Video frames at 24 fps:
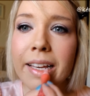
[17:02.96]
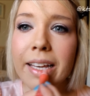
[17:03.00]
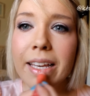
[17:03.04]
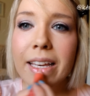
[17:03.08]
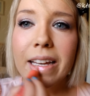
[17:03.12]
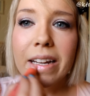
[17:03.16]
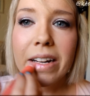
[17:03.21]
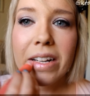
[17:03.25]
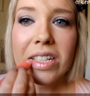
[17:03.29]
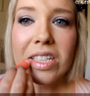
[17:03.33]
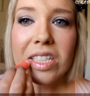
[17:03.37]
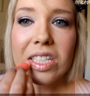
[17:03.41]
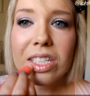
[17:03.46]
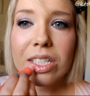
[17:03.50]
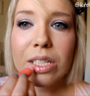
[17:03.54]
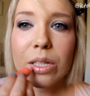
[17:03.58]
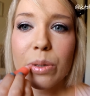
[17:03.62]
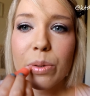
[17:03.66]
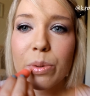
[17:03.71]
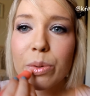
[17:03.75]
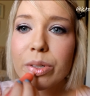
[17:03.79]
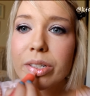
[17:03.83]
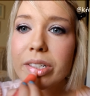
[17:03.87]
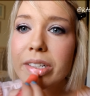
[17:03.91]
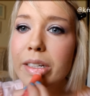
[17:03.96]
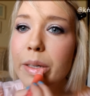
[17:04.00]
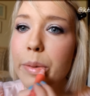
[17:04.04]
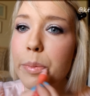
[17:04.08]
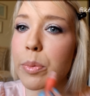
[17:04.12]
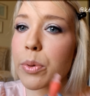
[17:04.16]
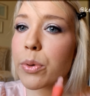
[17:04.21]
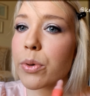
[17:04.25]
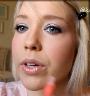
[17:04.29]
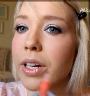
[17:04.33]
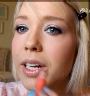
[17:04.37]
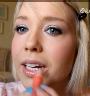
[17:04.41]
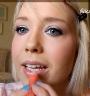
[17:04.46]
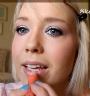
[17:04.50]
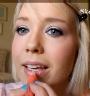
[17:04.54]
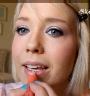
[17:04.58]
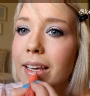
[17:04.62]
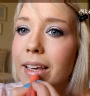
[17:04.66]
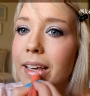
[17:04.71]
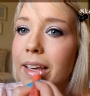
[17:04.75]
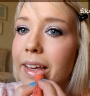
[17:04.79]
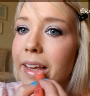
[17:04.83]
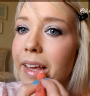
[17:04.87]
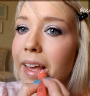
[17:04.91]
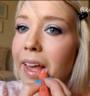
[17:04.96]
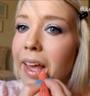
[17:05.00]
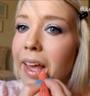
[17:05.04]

And it's just a really pretty